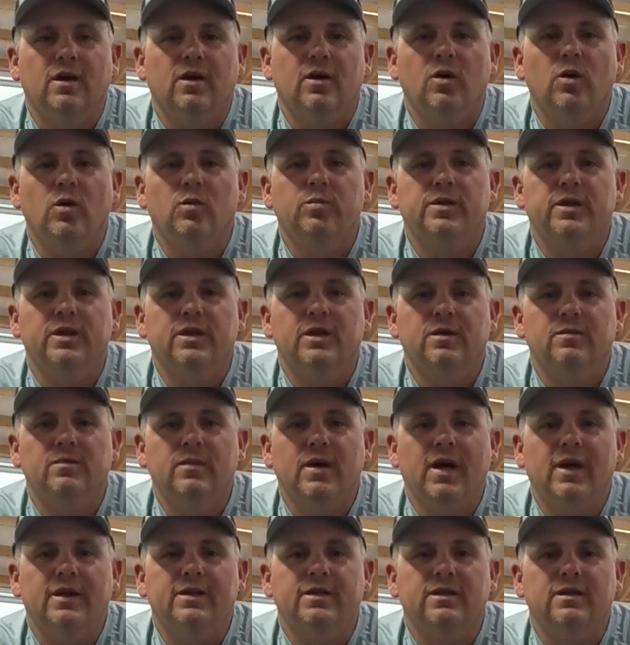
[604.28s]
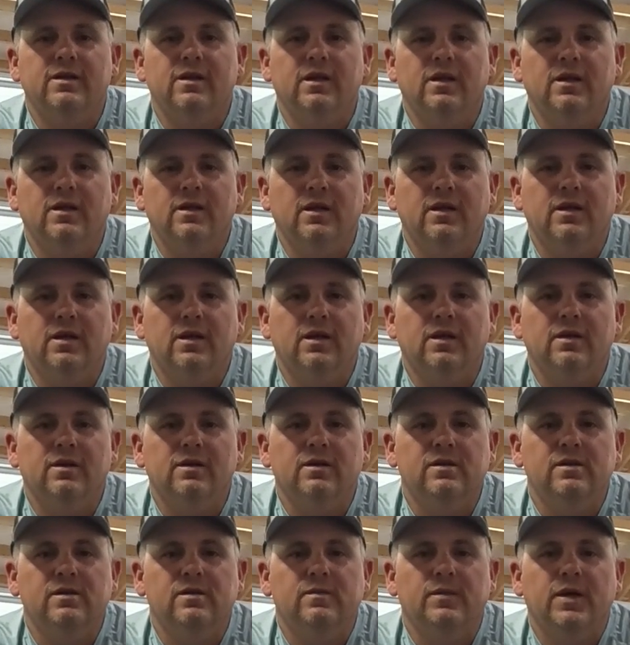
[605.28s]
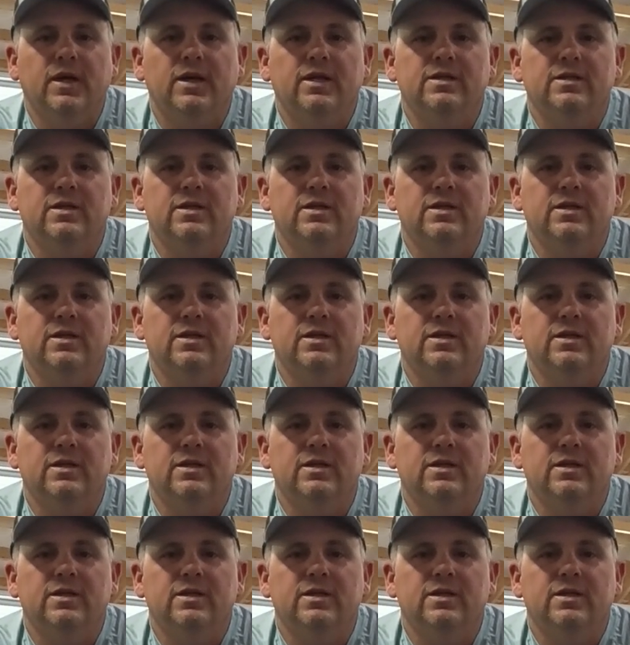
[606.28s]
I hope to get back to Grand Lake. I